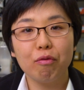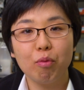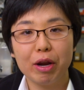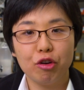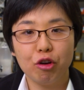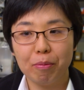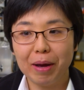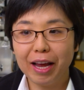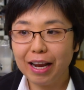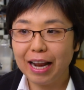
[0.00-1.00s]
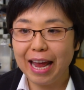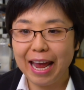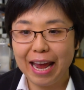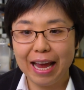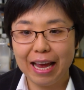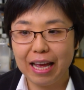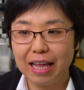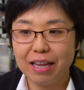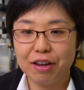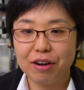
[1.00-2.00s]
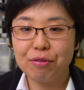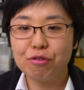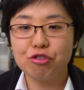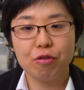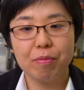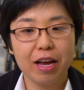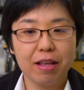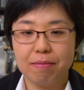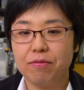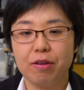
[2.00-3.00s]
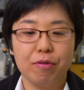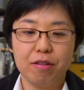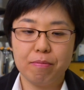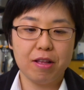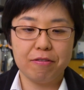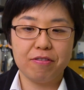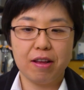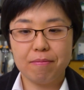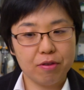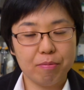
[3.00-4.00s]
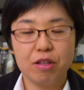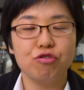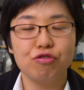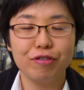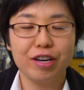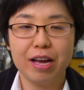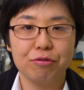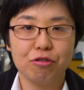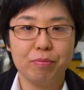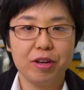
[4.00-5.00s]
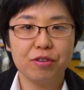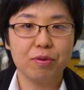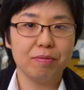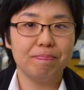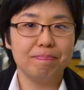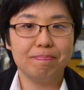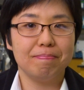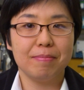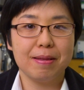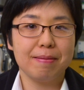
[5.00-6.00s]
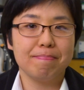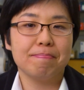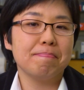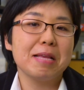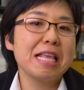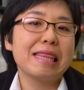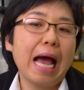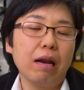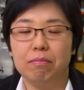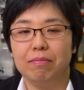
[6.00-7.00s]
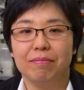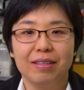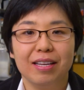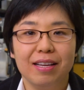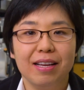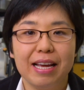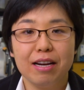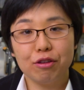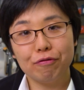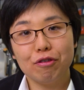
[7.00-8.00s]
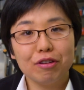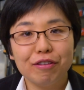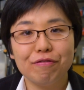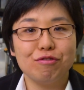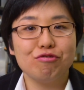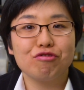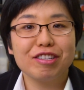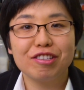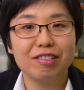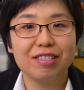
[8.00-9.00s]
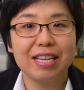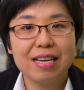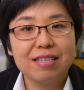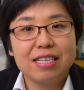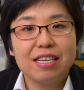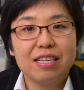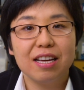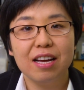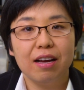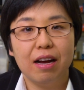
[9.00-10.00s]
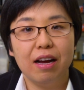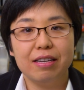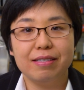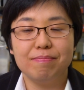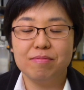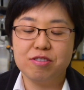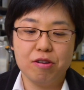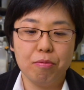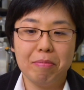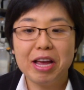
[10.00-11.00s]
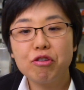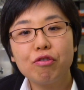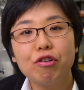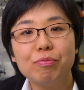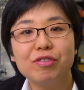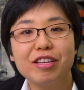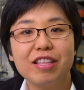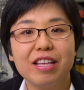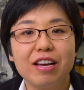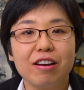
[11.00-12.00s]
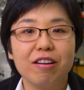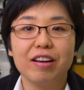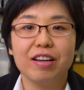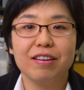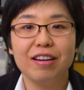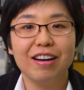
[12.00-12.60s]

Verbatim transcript: of one termite and another termite. Some of them, it's like some of the juvenile termites will eat that. And it's full of nutritious, tasty, uh, know, microbes in there and...